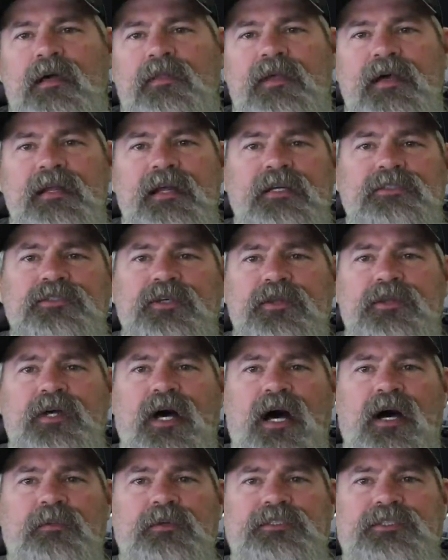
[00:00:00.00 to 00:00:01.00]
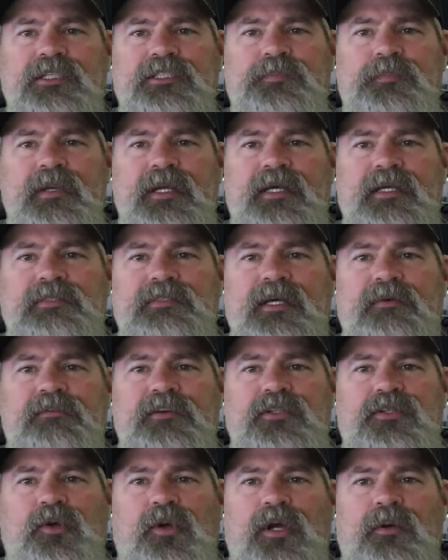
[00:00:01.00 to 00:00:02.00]
The initial thought was just because
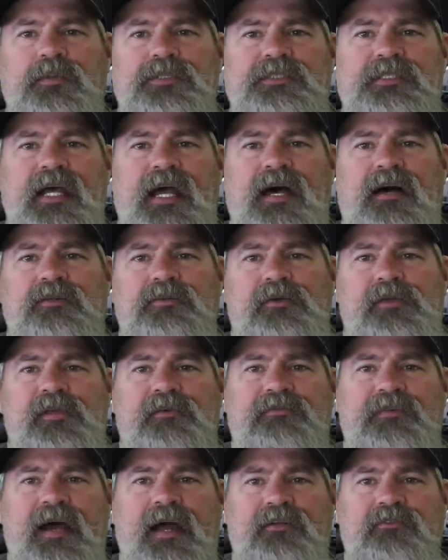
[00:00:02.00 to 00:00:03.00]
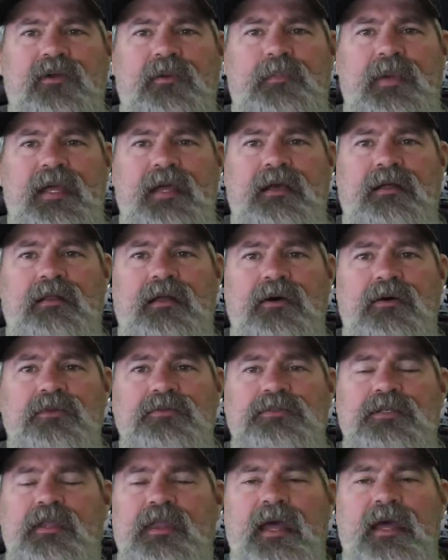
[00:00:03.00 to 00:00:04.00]
inventory was down due to the factory being
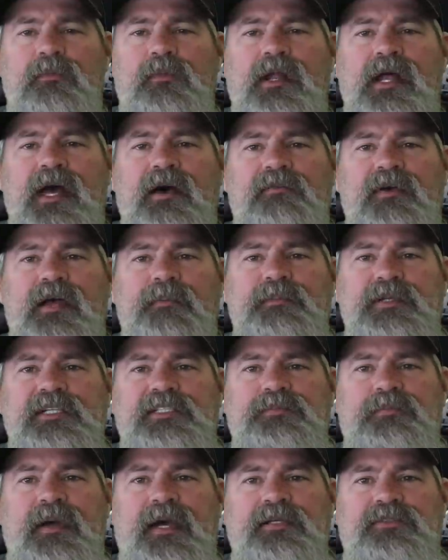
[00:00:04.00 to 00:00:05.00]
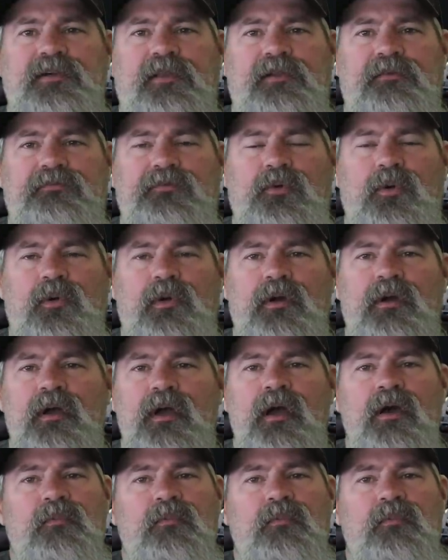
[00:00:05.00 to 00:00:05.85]
closed and they want to have empty space on the floor